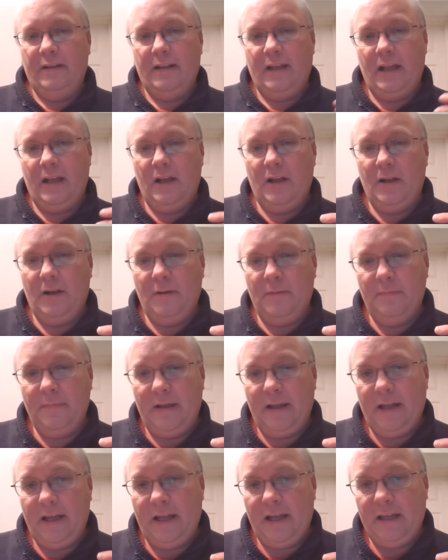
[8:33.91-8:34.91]

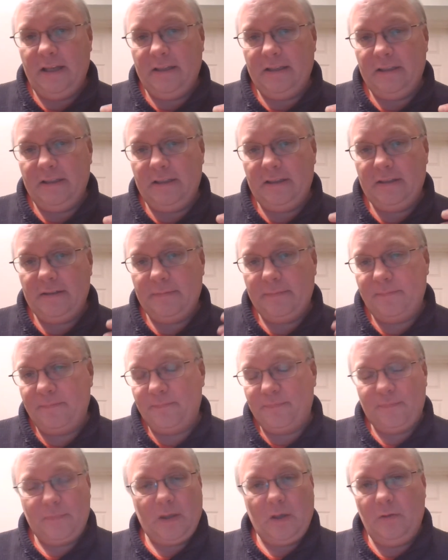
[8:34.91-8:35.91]
And
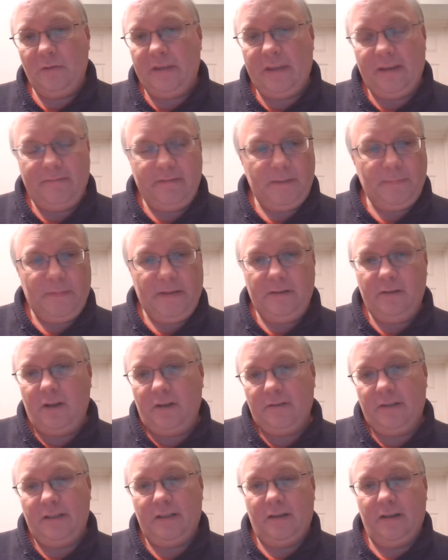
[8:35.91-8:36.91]
there has been
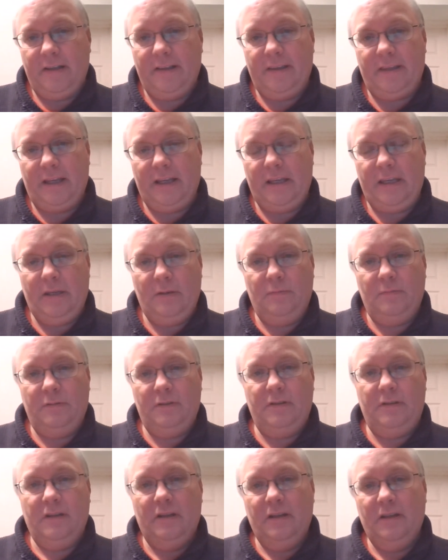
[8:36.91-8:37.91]
no sign that he
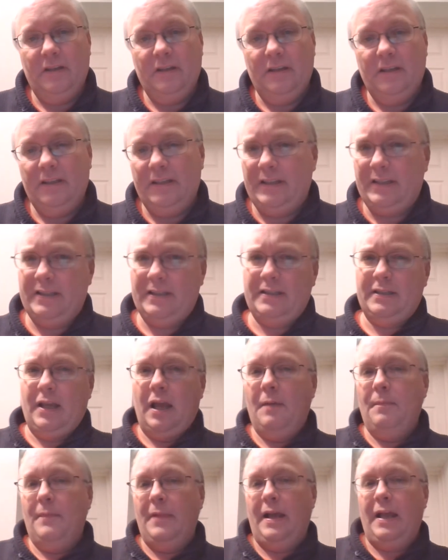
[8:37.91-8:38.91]
would
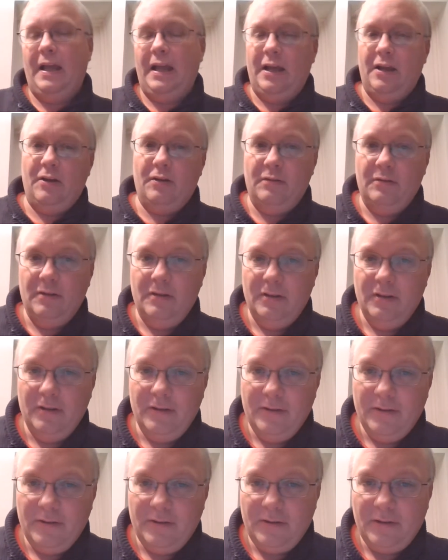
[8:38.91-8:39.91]
somehow
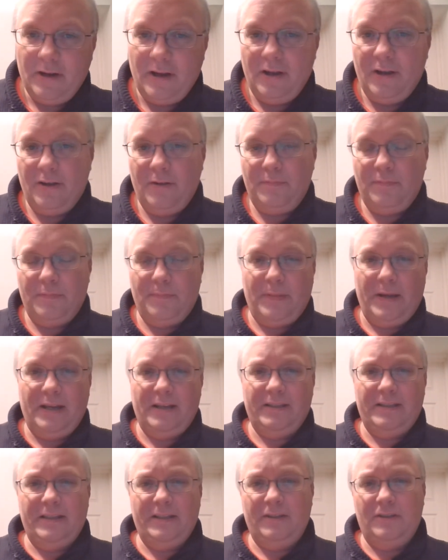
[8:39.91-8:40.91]

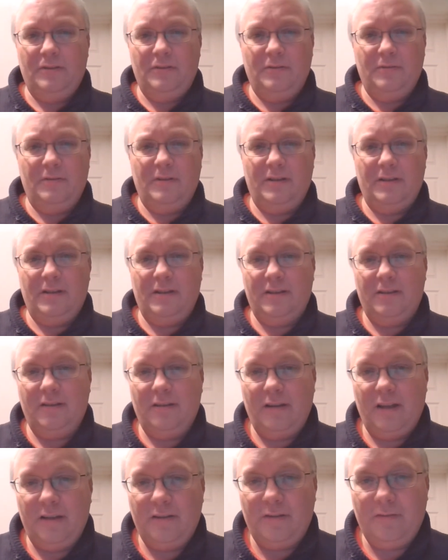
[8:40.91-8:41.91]
propel us into
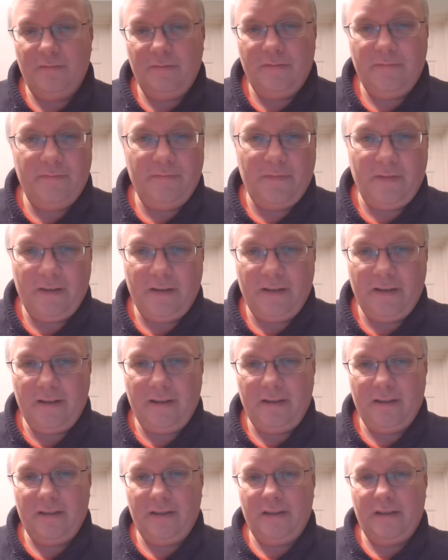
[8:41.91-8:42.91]
a sort of
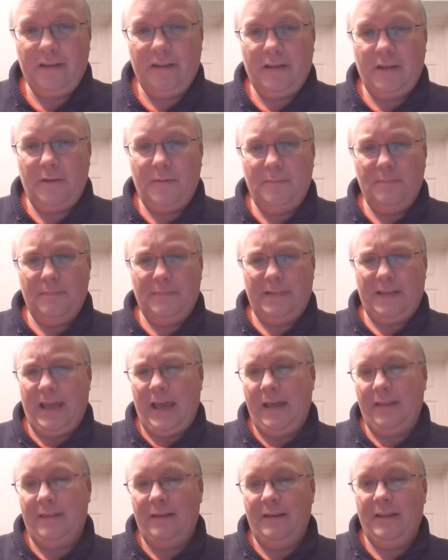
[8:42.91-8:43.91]

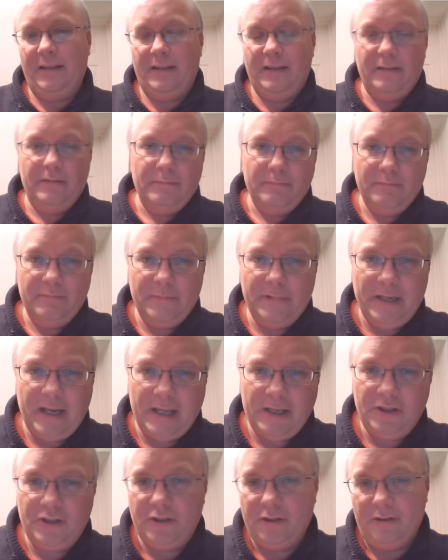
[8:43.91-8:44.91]
Catholic
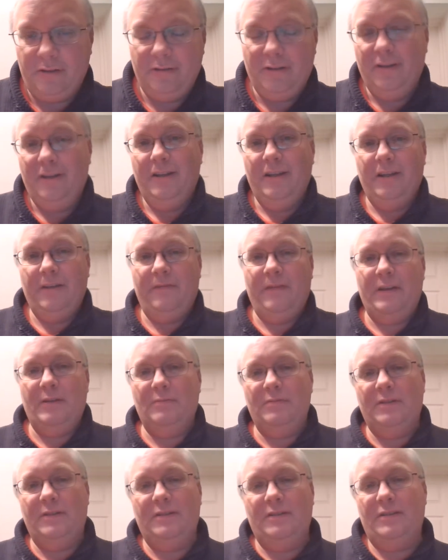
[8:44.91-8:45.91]
nation if he
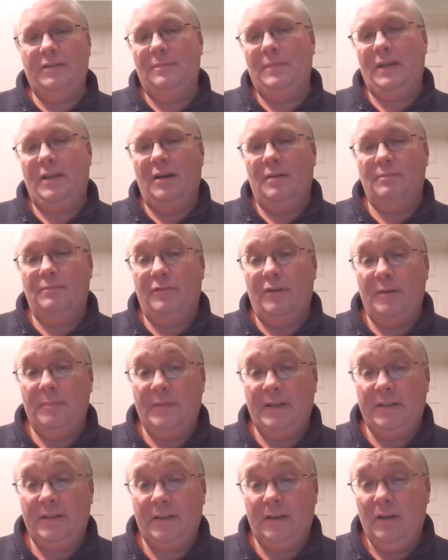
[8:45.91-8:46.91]
was to become Prime
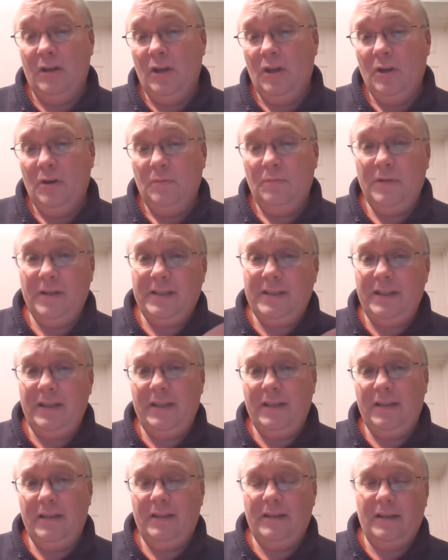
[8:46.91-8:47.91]
Minister, which
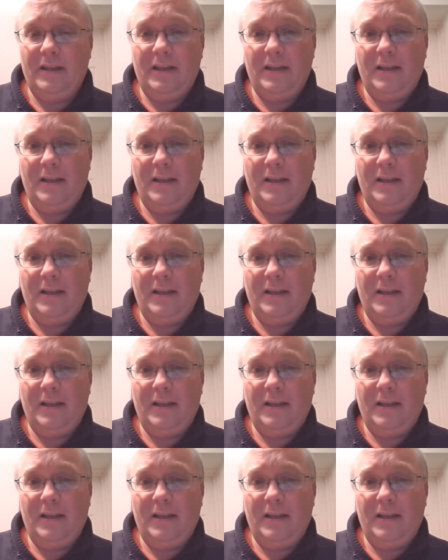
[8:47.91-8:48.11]
he...